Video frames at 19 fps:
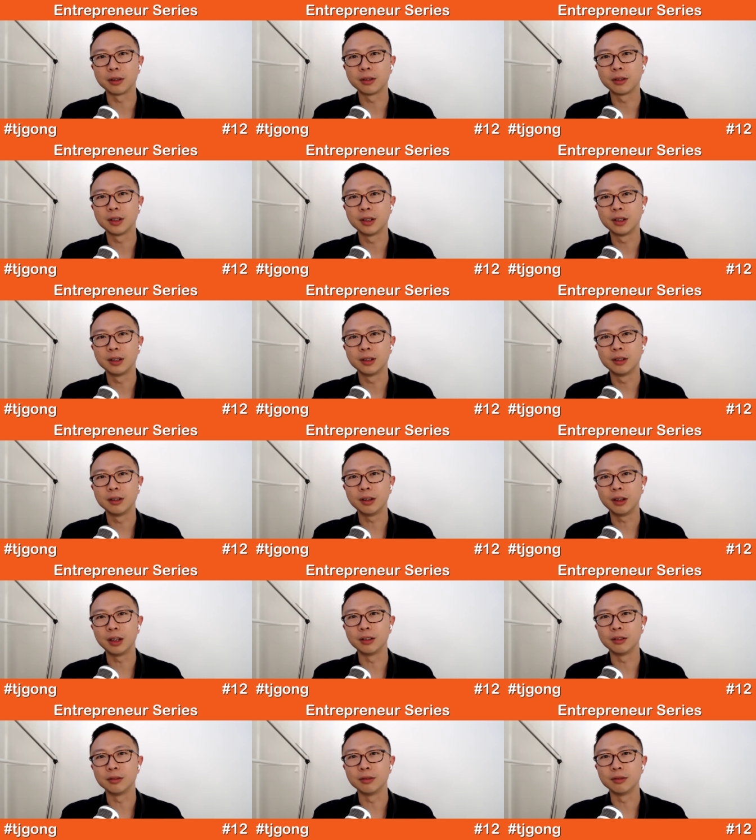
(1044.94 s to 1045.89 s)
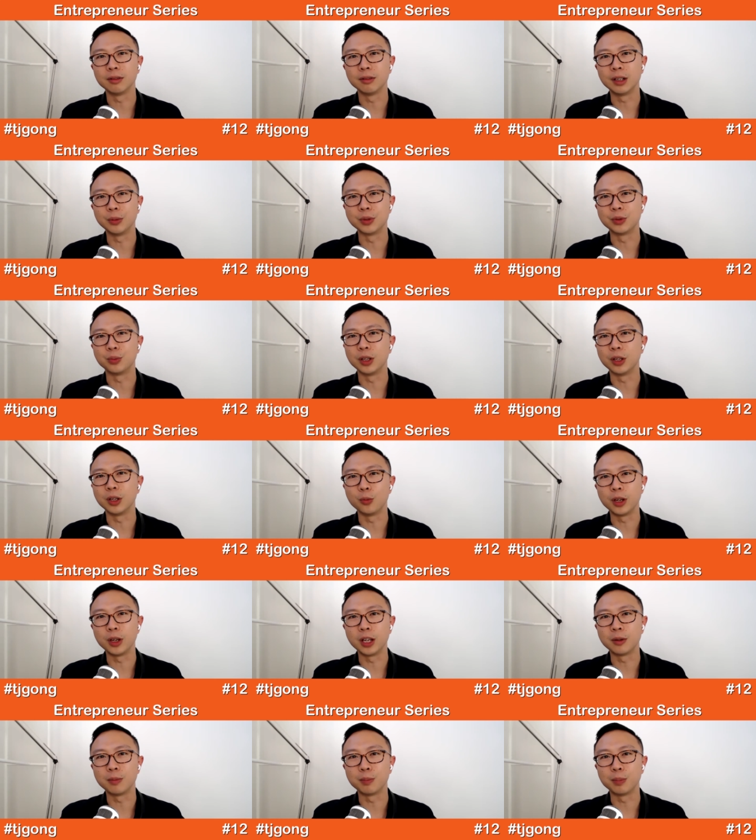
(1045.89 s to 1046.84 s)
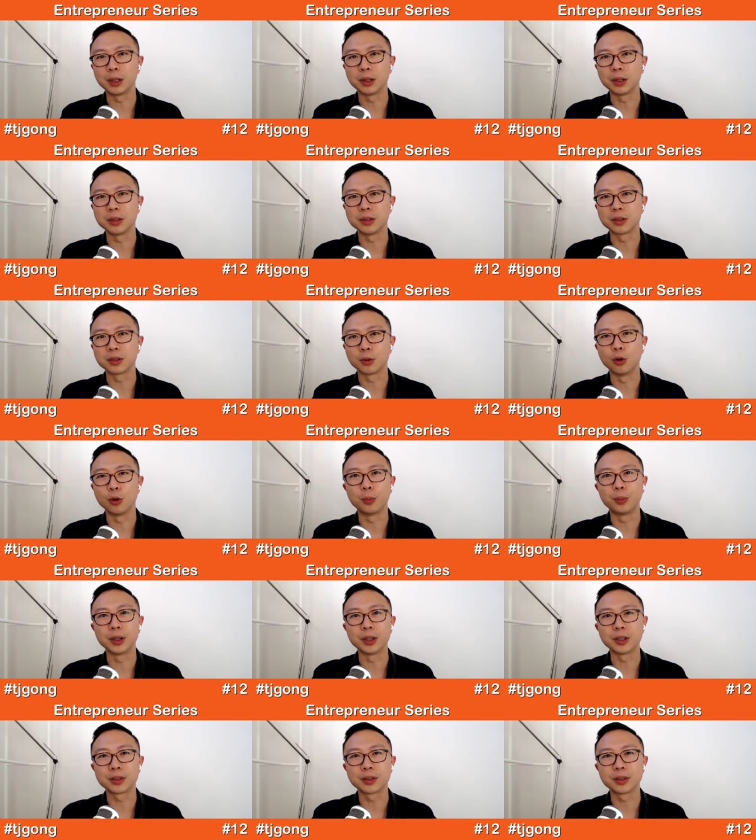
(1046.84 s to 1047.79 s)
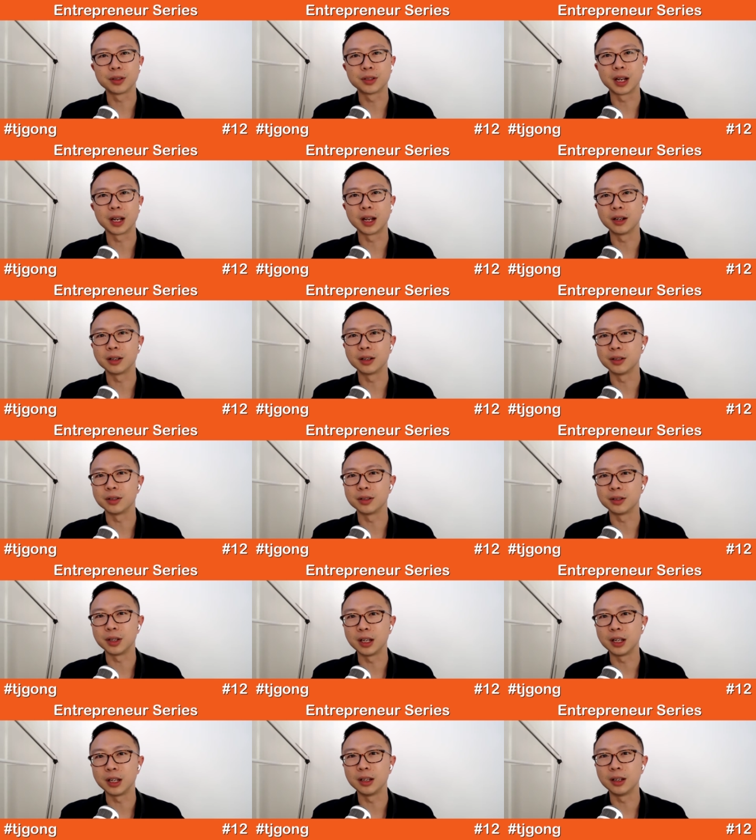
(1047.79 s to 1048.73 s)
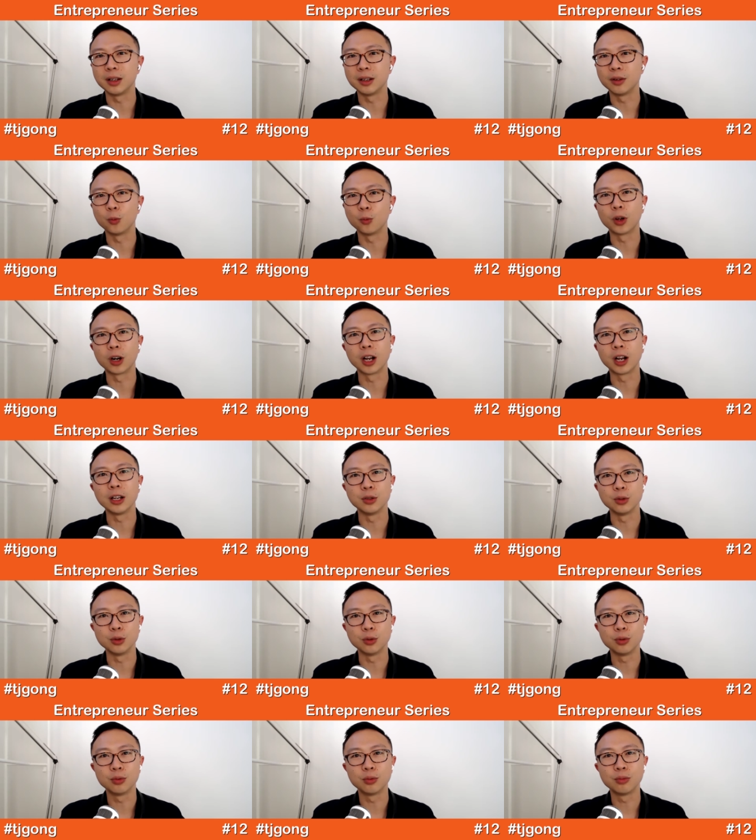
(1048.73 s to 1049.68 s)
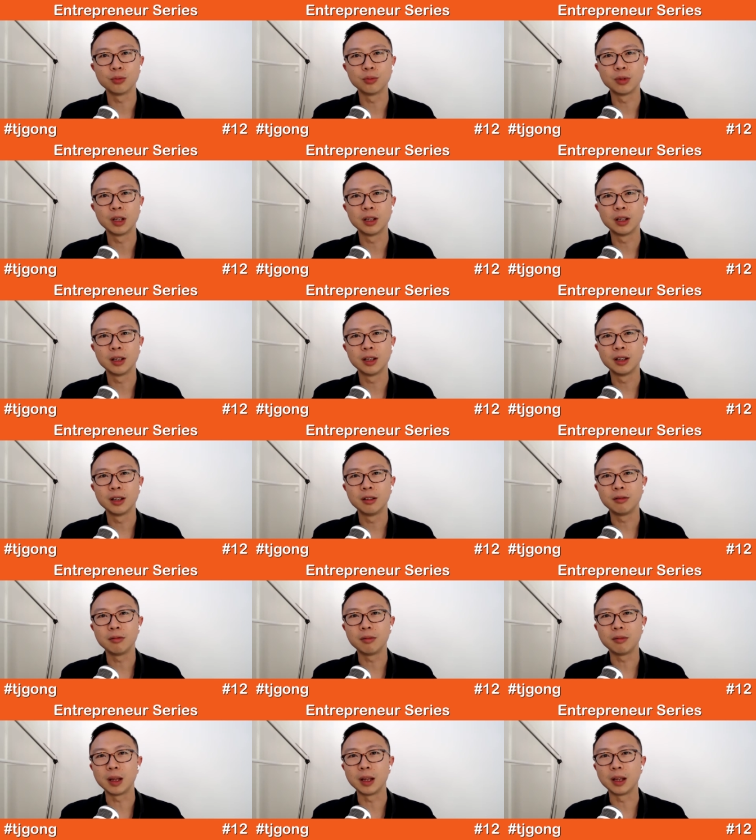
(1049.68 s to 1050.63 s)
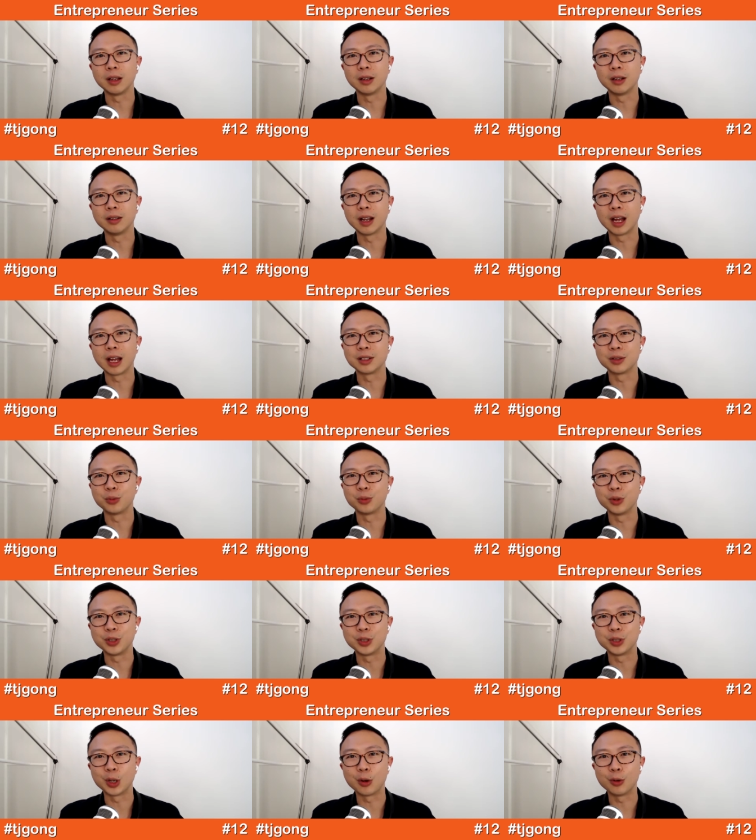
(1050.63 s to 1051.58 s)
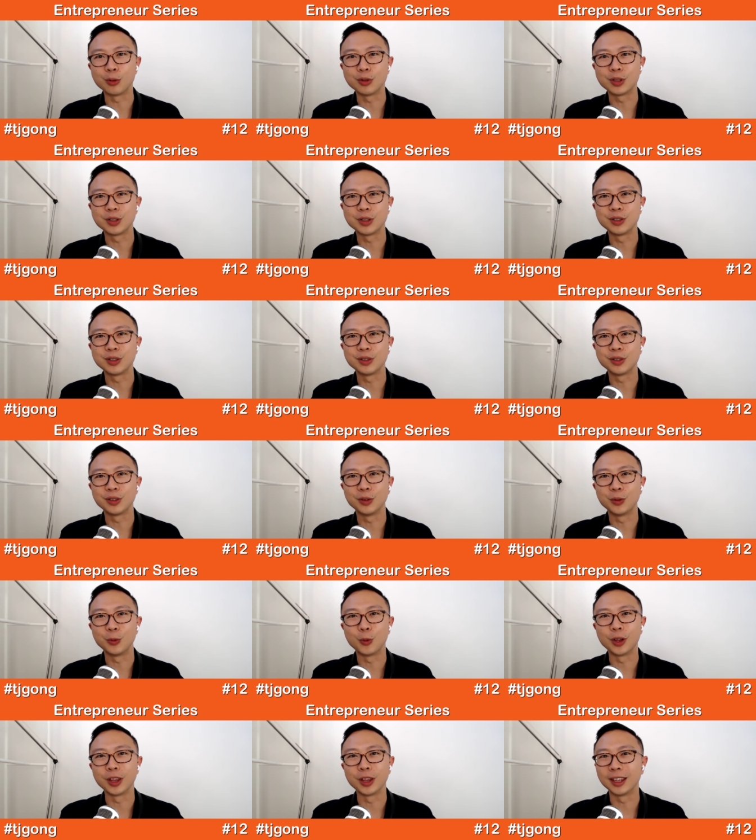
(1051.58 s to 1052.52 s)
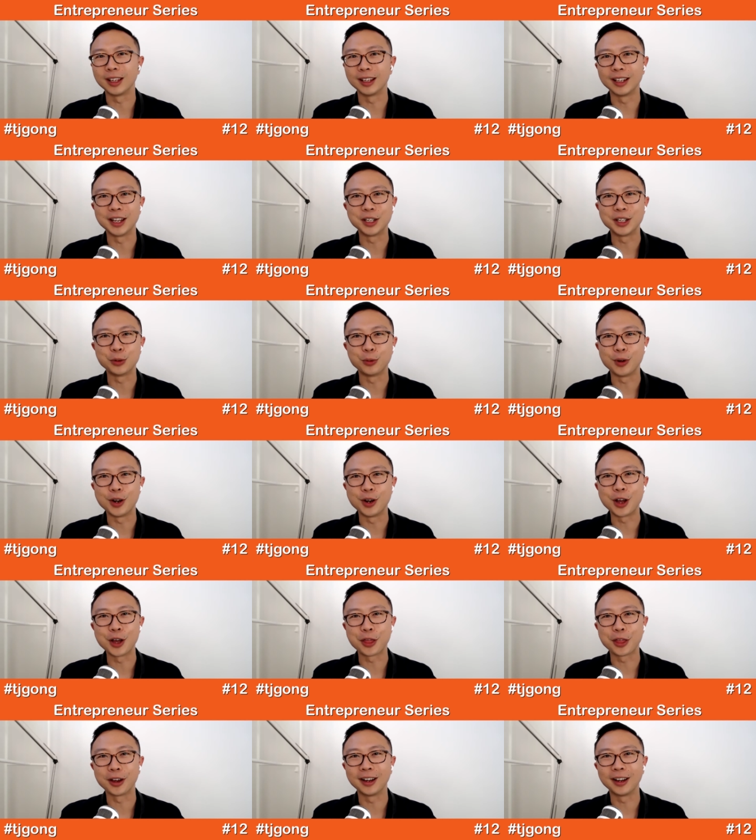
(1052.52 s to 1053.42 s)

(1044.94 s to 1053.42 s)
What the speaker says: And it was really weird because corporates started to see what I do. And as a result, one thing led to another,